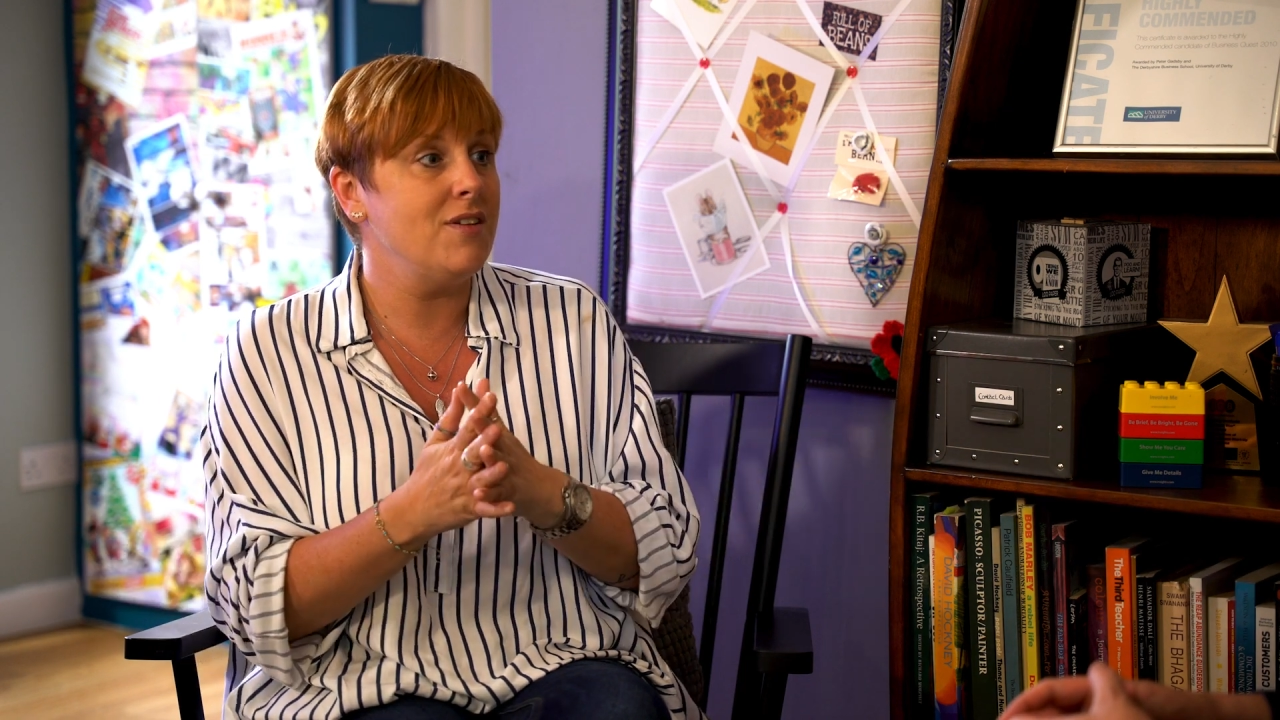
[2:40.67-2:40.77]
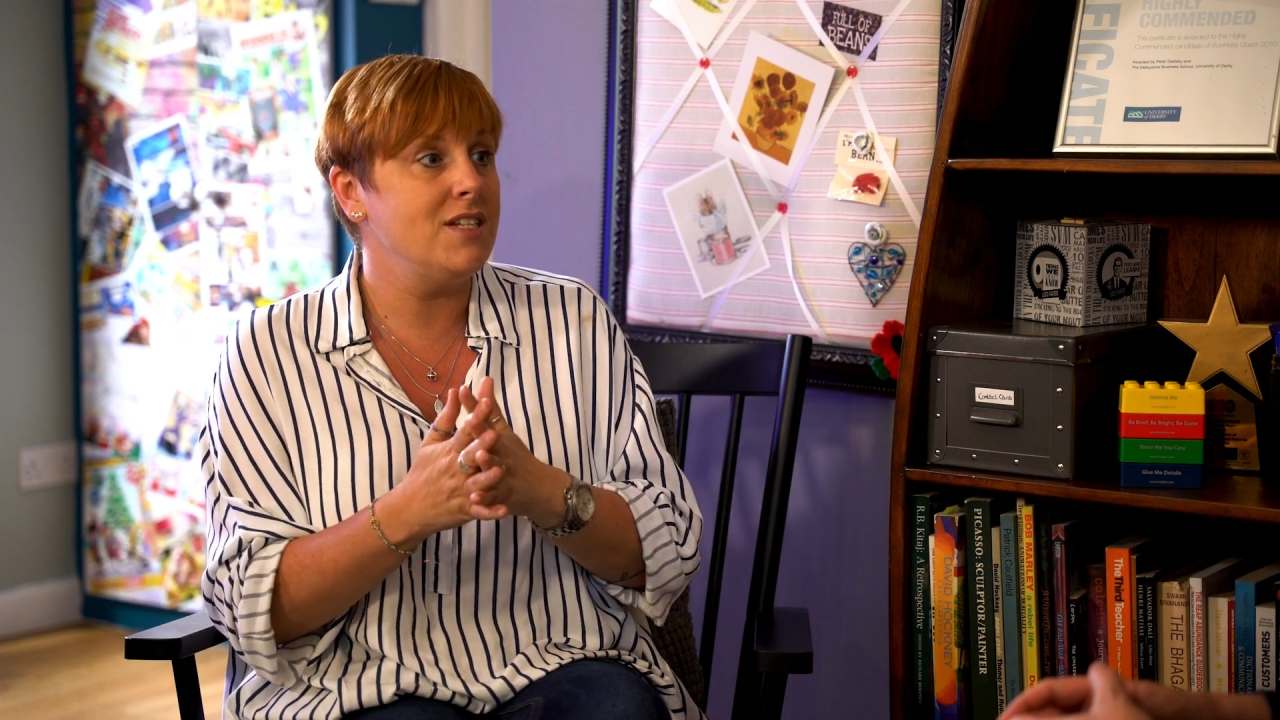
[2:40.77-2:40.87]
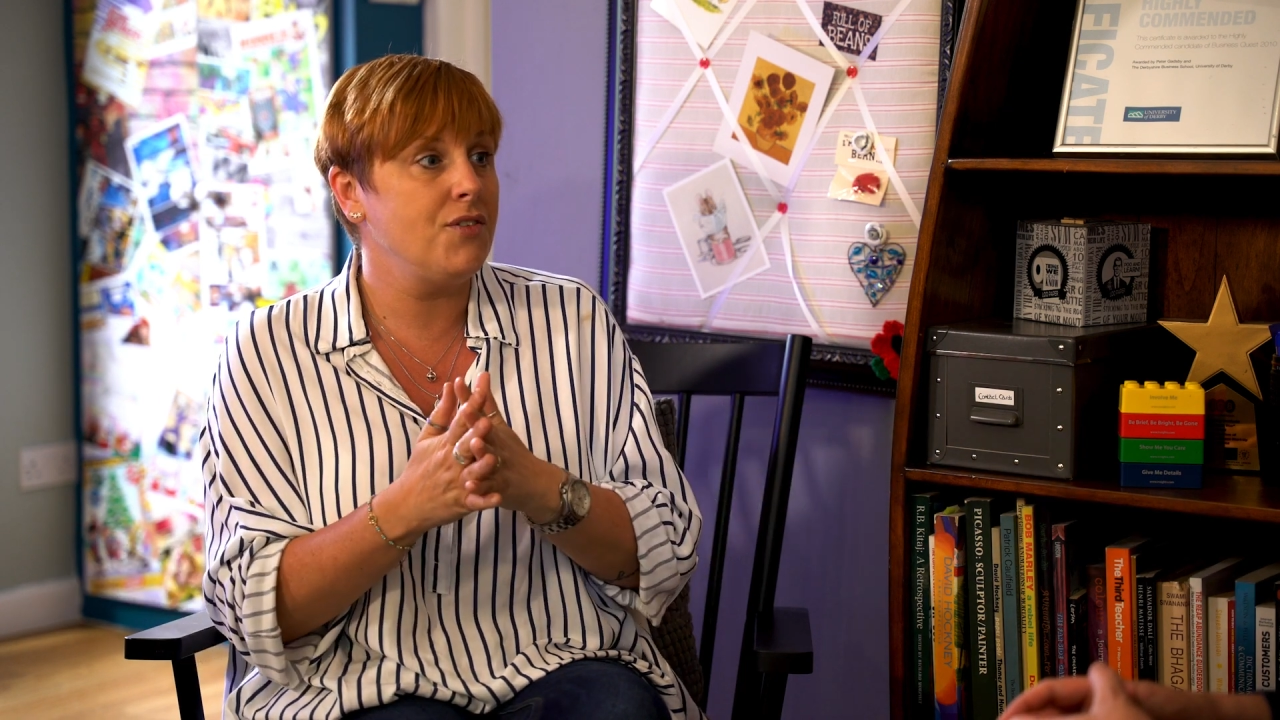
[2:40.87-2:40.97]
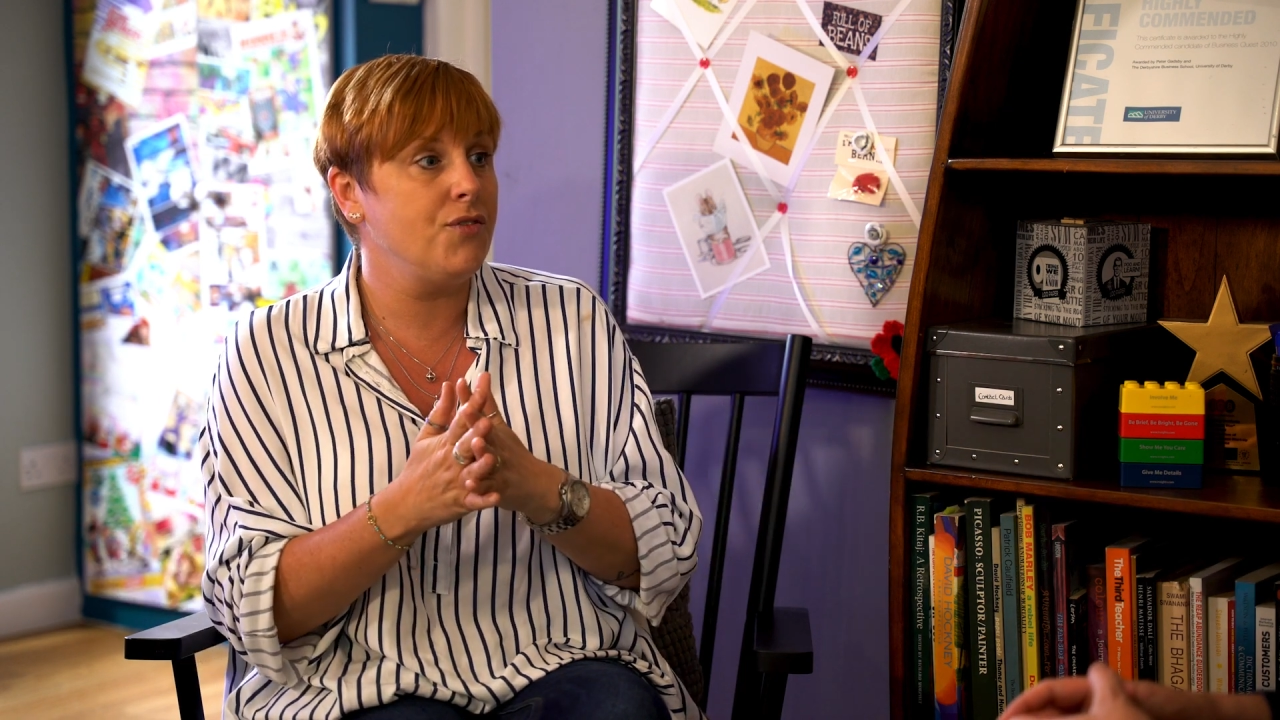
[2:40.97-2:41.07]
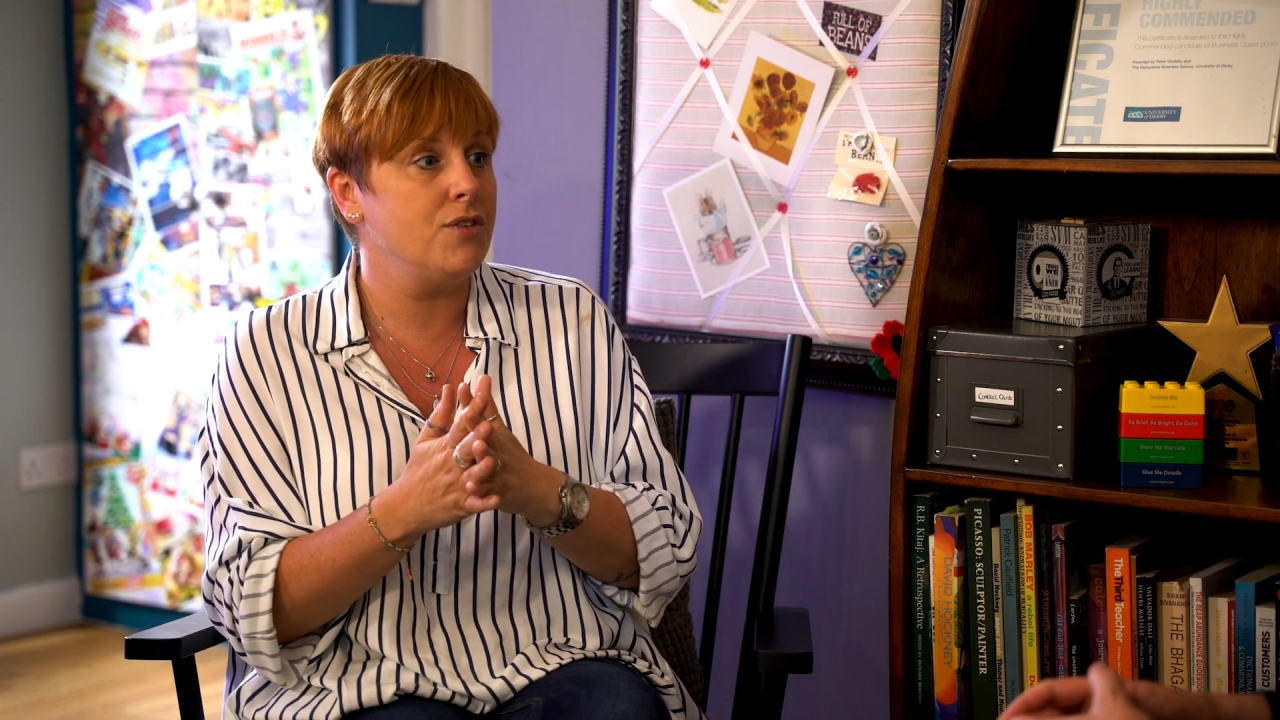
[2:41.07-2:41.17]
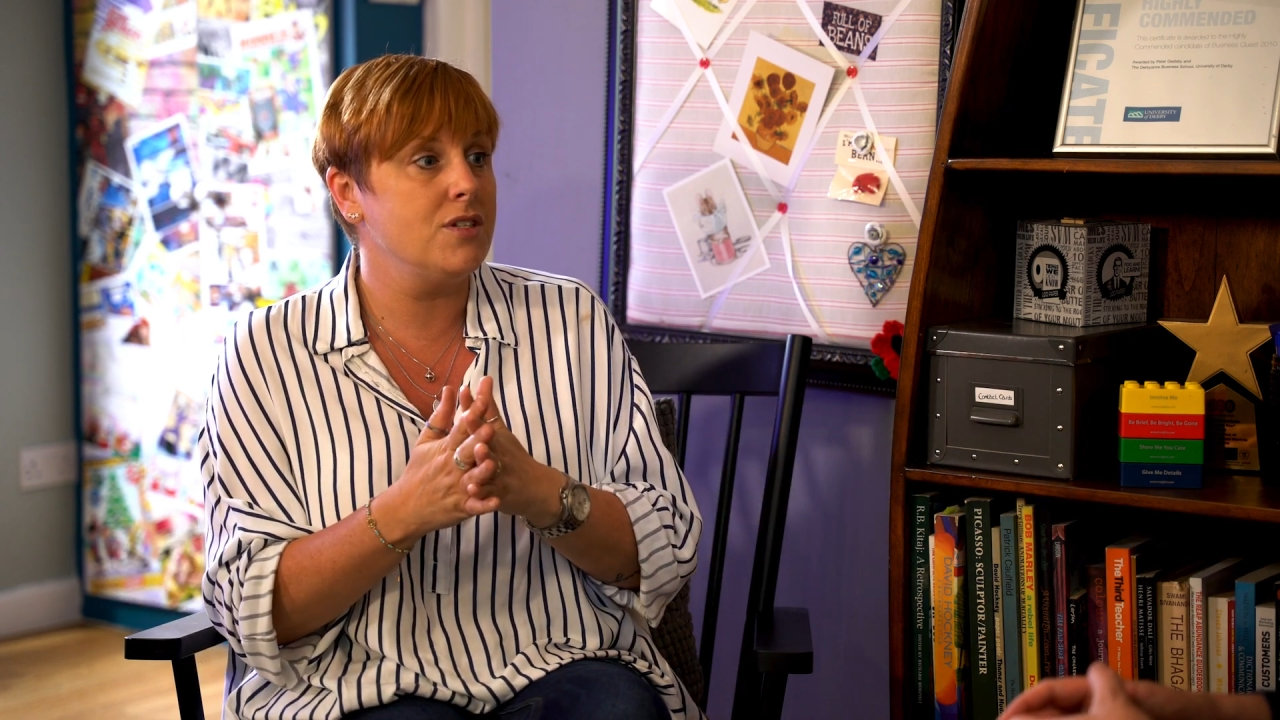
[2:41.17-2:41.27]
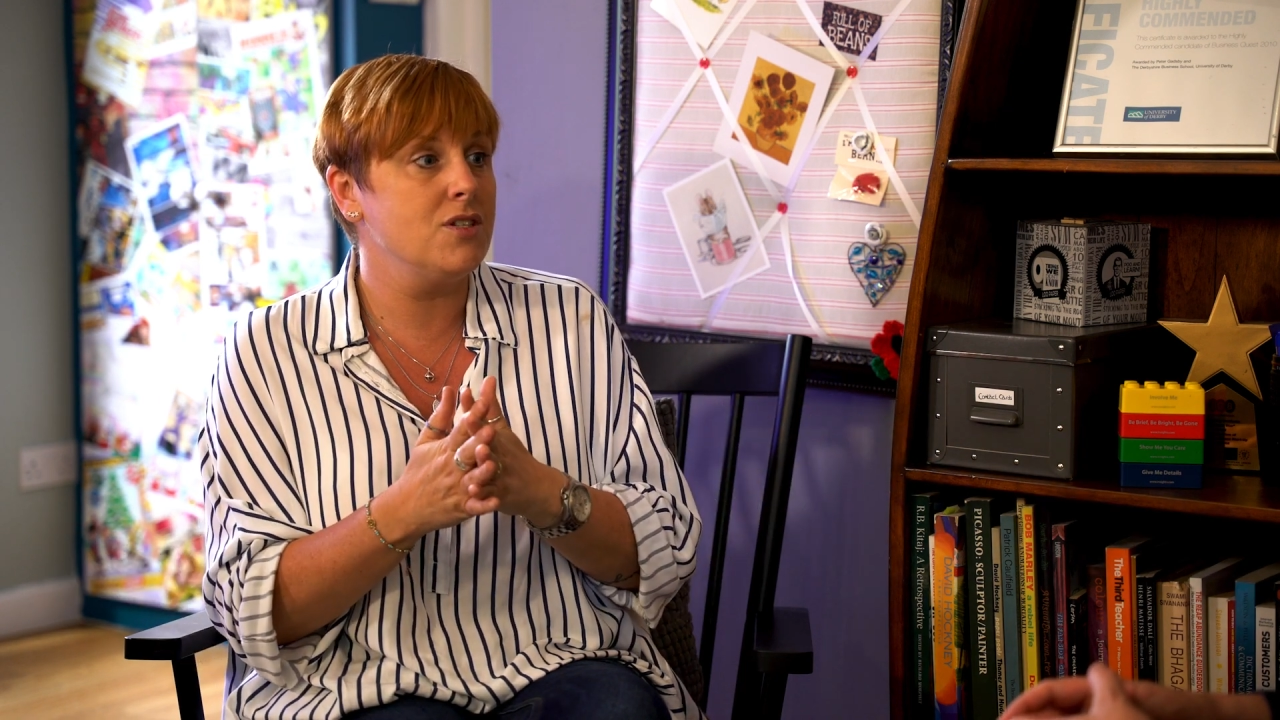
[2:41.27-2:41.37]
different.